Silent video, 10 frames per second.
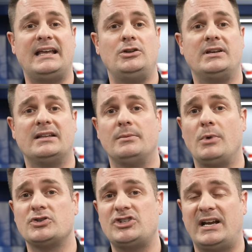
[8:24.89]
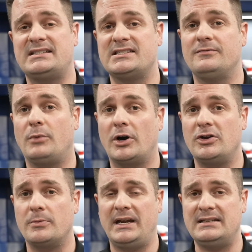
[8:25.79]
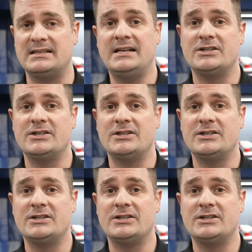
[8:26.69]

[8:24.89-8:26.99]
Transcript: that you get the most chances of marring your paint.